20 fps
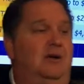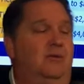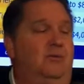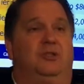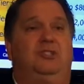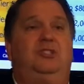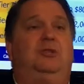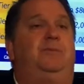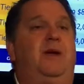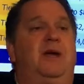
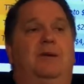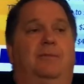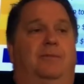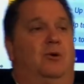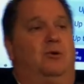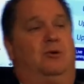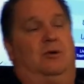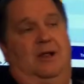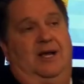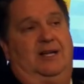What'd you pay your
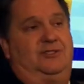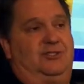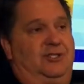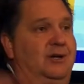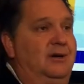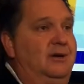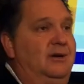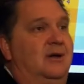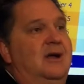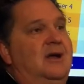broker last
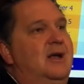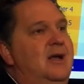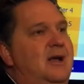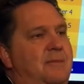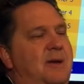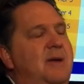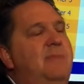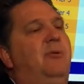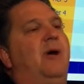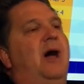year?
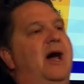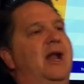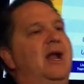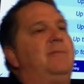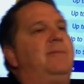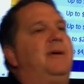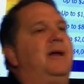People add up.